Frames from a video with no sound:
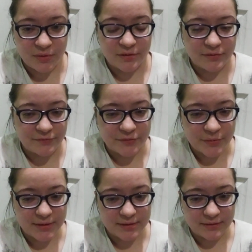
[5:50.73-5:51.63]
We don't have to
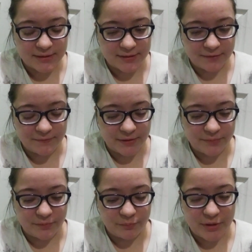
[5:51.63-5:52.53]
focus on the stuff
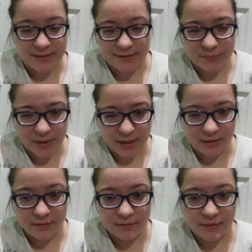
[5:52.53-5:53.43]
that brings us
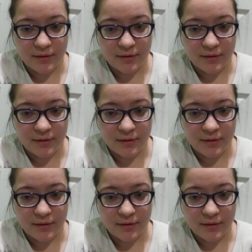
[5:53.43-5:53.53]
pain.